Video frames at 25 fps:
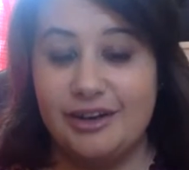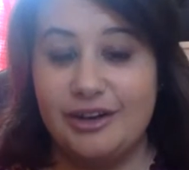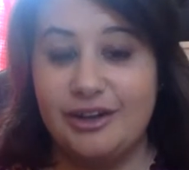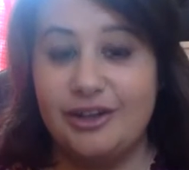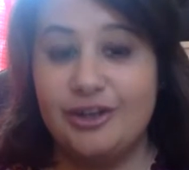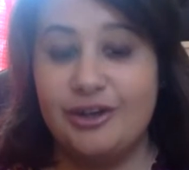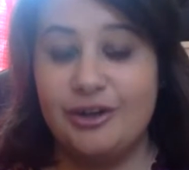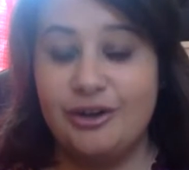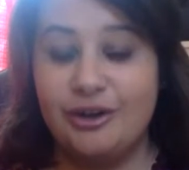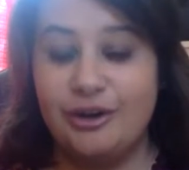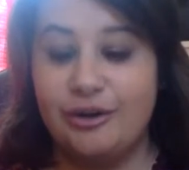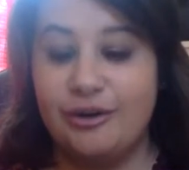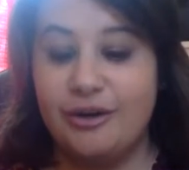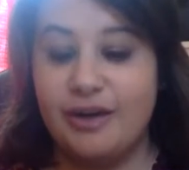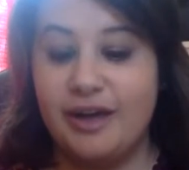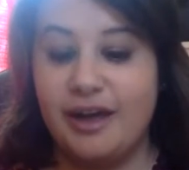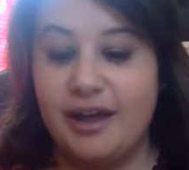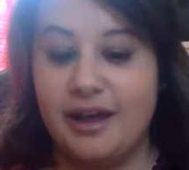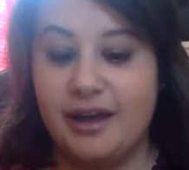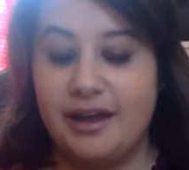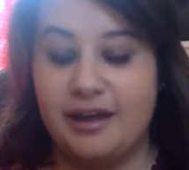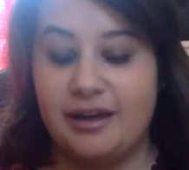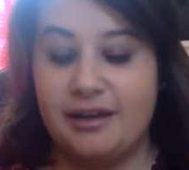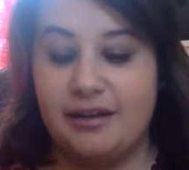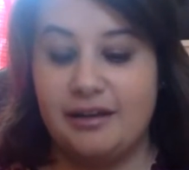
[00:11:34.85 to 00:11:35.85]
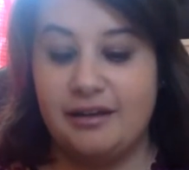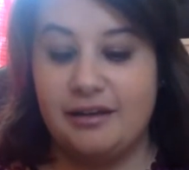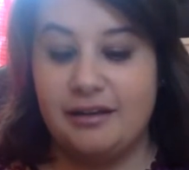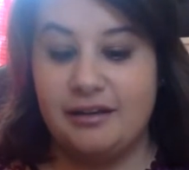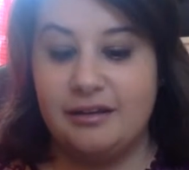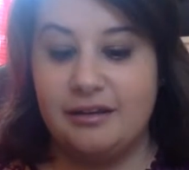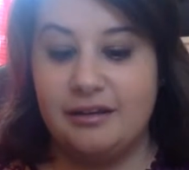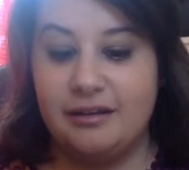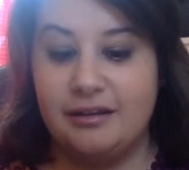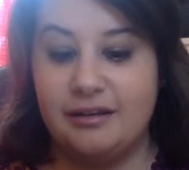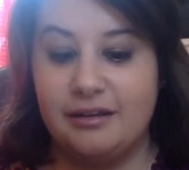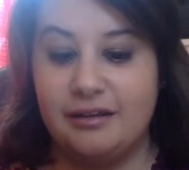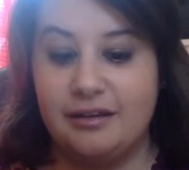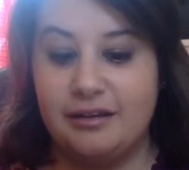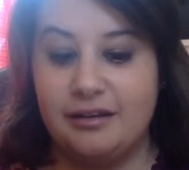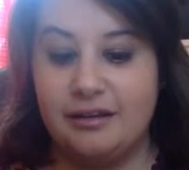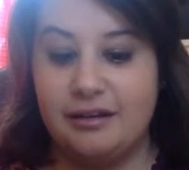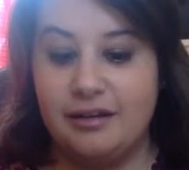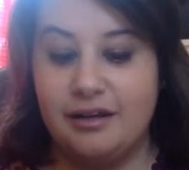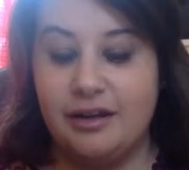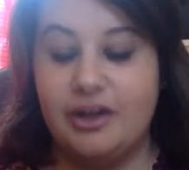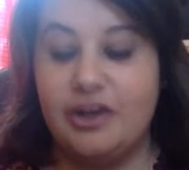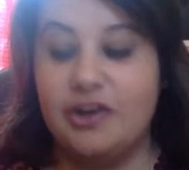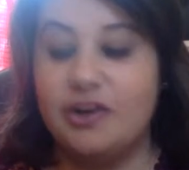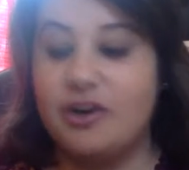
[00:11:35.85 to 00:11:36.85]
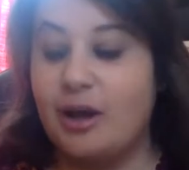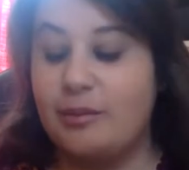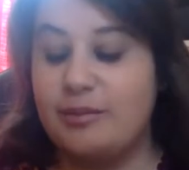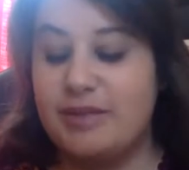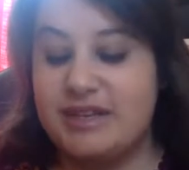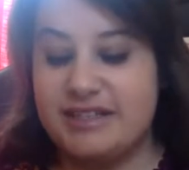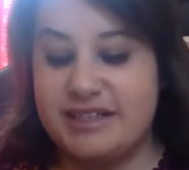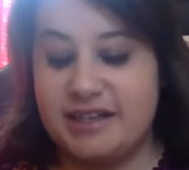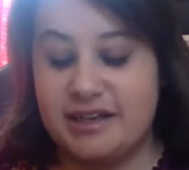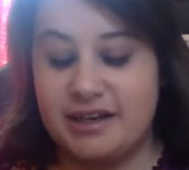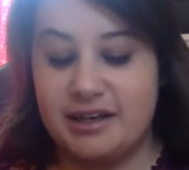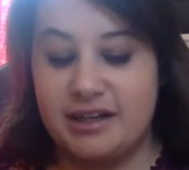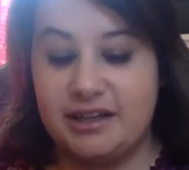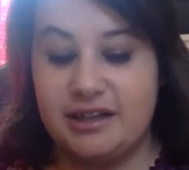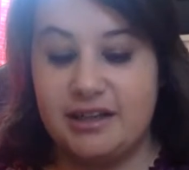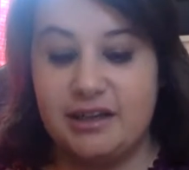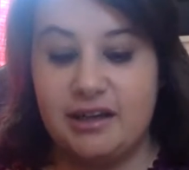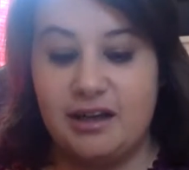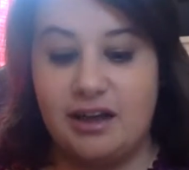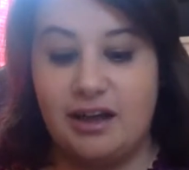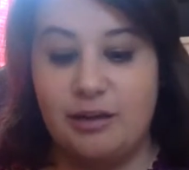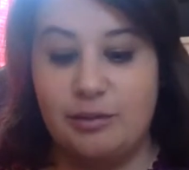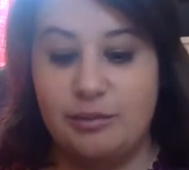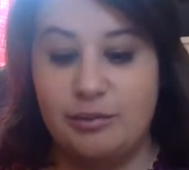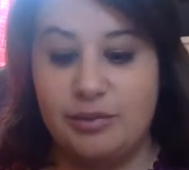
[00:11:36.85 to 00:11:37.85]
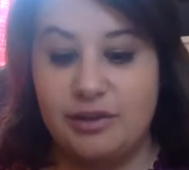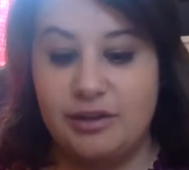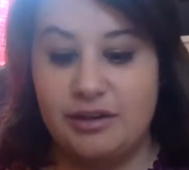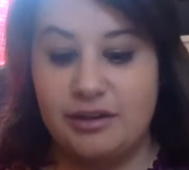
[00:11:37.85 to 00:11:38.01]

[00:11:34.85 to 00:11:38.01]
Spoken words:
You're okay. You're not messing anything up.